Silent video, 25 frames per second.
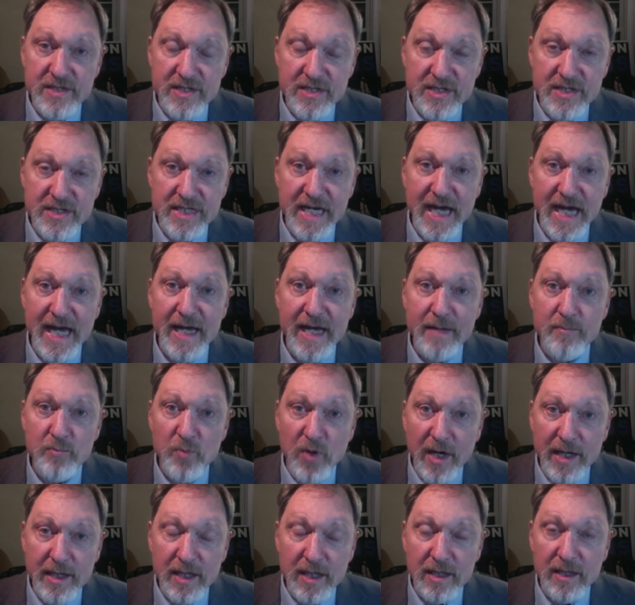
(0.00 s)
the
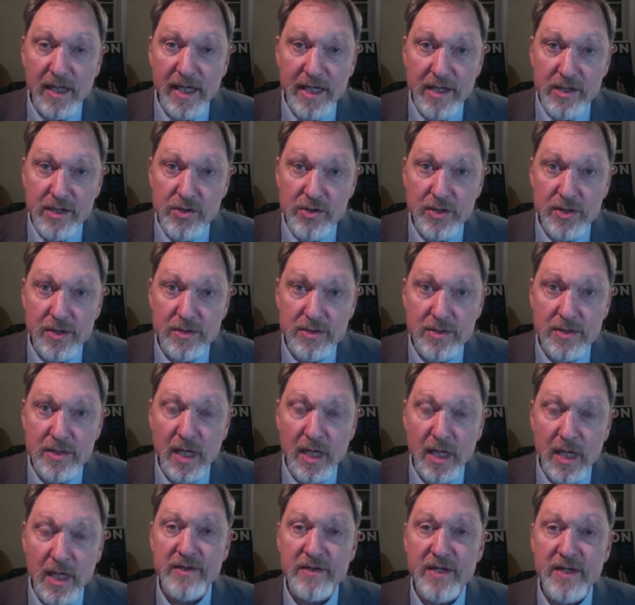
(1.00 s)
same regulations